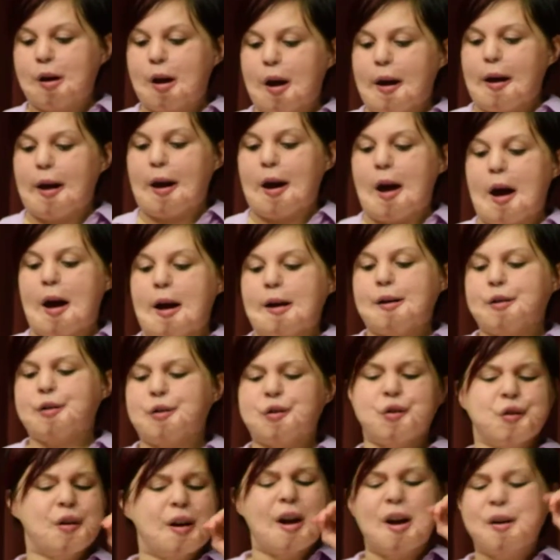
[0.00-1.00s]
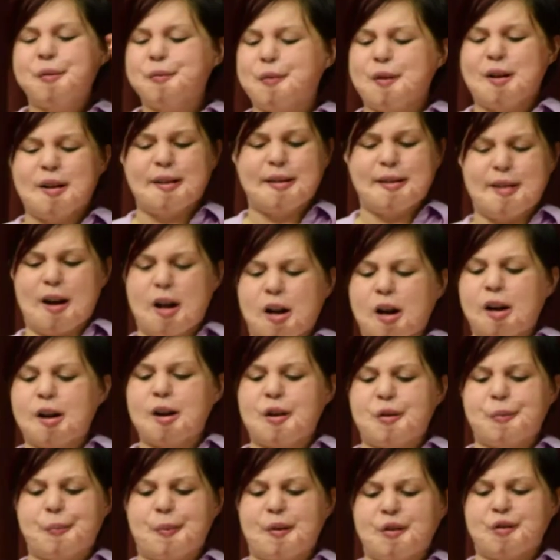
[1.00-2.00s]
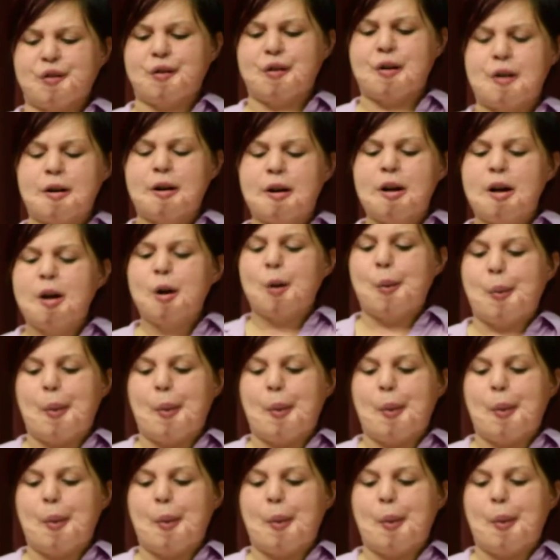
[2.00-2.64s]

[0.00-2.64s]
and you can't really tell in this picture,